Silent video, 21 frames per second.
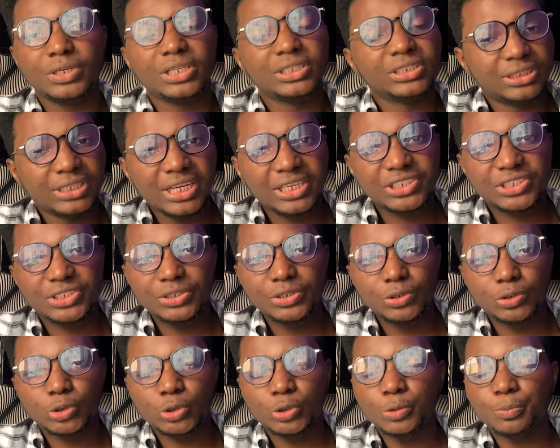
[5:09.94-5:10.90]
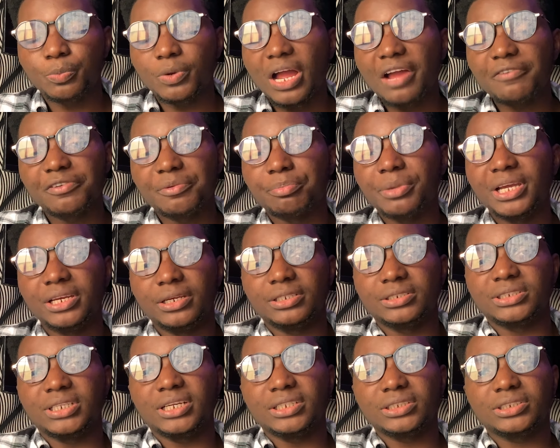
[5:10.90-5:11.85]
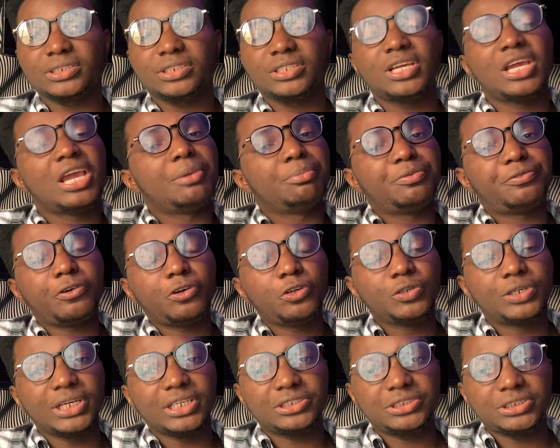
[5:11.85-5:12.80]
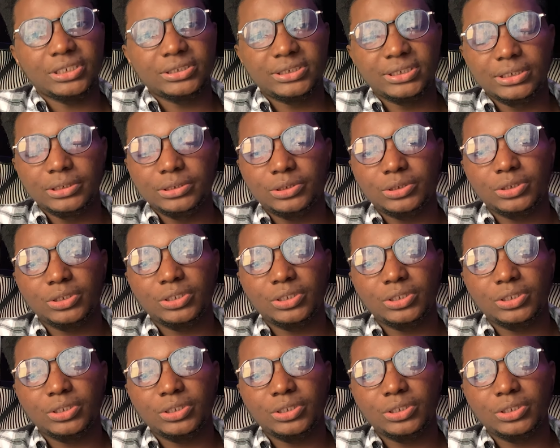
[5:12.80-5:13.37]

The next thing you should have in mind is that before you get started,